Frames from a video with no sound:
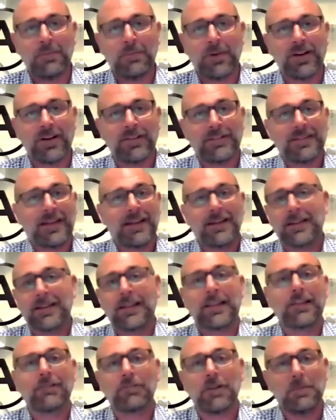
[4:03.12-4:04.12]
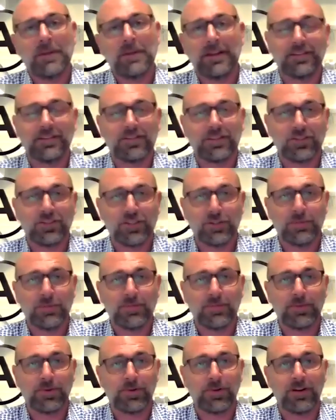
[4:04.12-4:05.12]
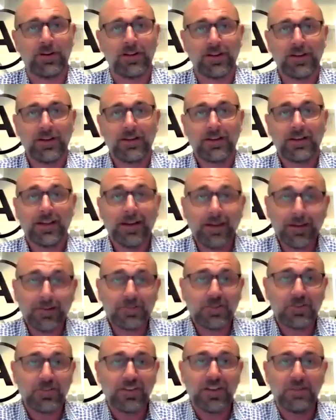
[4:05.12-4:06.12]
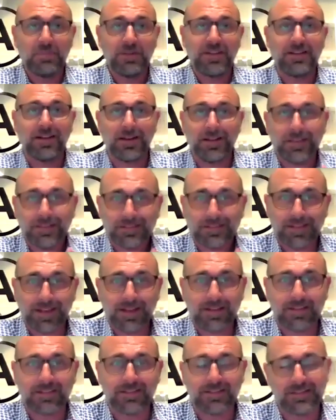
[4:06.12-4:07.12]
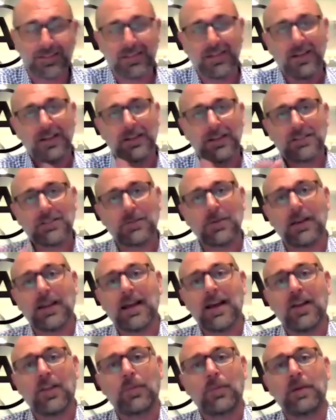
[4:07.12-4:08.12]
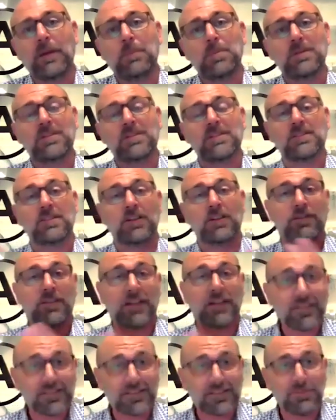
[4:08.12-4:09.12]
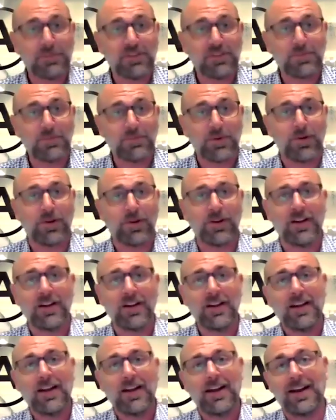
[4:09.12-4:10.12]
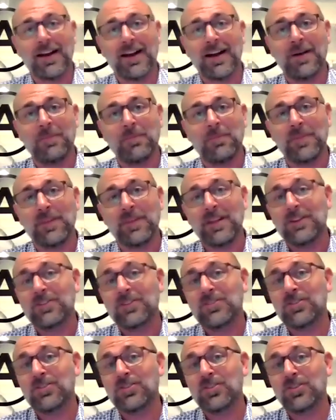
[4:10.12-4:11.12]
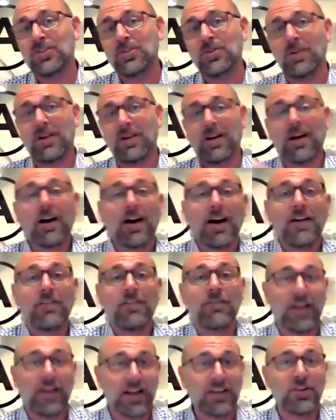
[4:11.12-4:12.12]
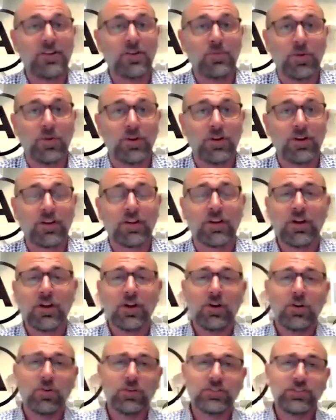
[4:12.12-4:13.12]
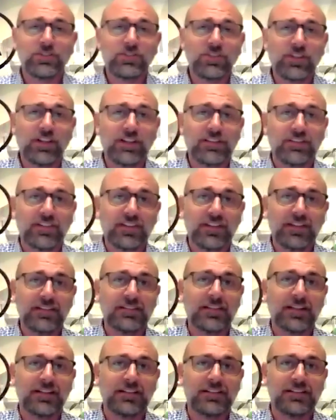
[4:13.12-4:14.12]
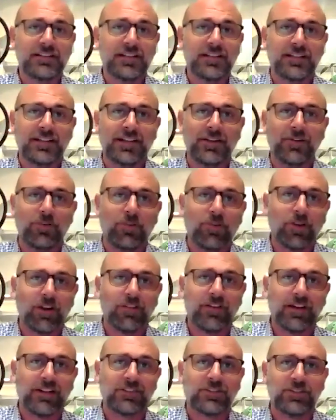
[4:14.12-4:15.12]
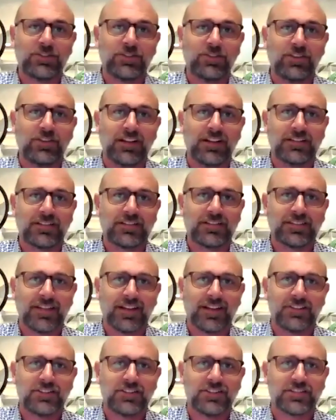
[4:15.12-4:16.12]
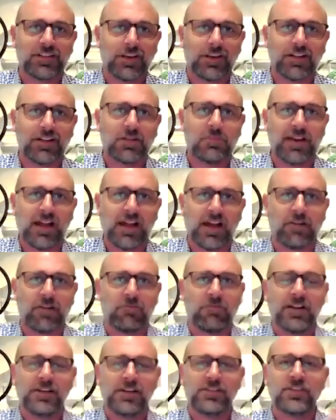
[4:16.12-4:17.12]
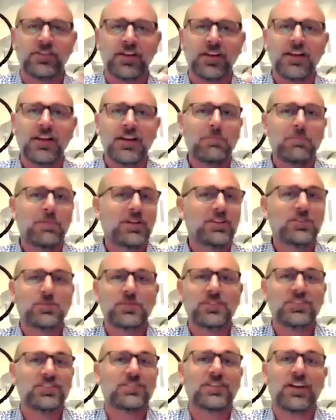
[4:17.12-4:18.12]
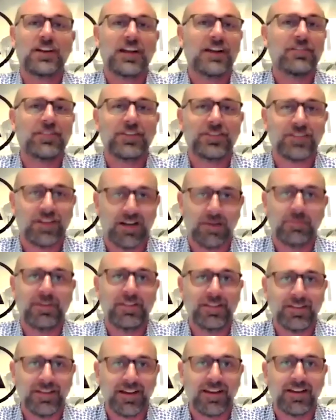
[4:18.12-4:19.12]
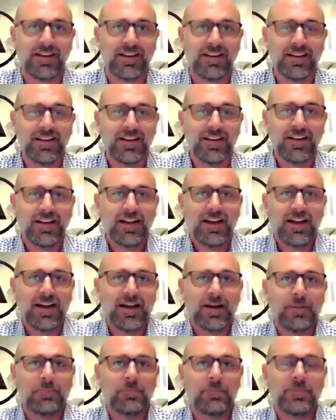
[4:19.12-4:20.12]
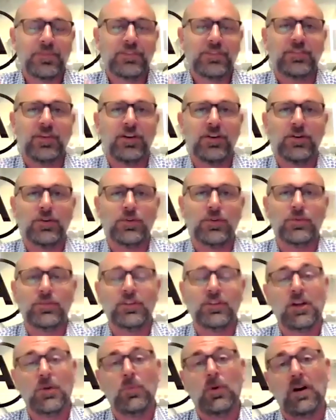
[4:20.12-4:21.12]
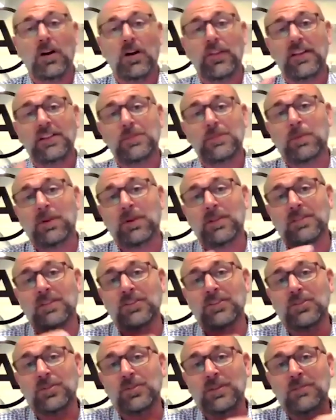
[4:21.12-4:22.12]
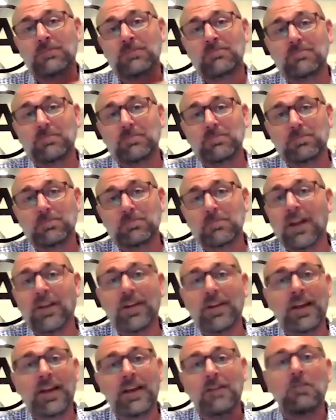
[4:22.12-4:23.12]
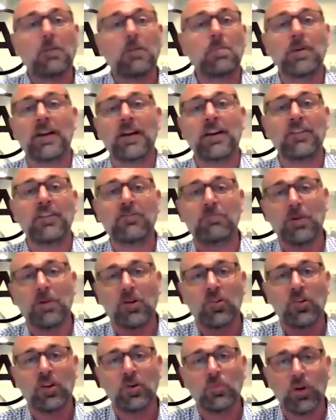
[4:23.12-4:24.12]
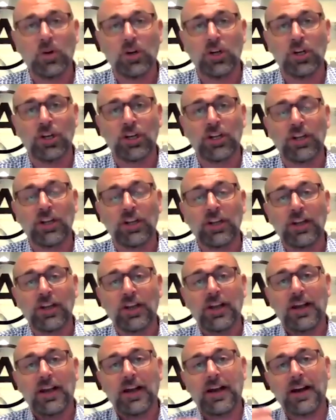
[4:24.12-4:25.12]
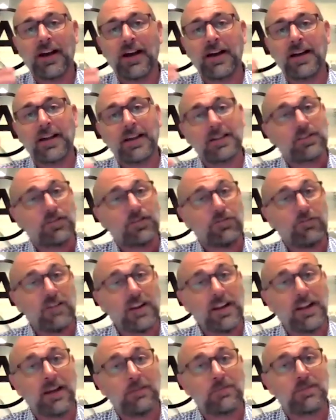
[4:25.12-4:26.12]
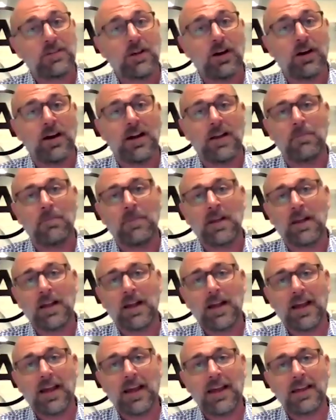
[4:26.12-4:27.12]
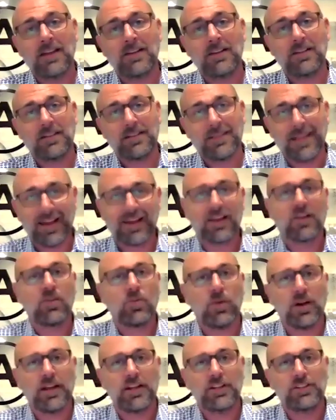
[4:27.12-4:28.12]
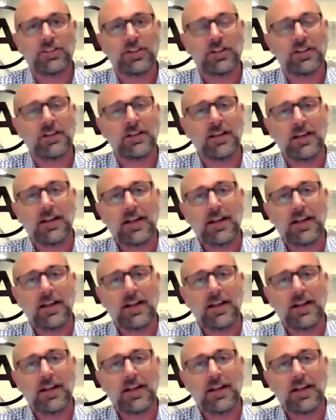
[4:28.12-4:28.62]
that might have taken three minutes to do before can literally be done in seconds, to allow the people to serve customers more, um, to do higher value work, or to do those things that sit in all of our to-do lists that are just a little bit out of reach because we just don't have the time in the day. Um, so, you know, while these bots are doing mundane, repetitive, boring work, Uh, it's freeing up time, and that equation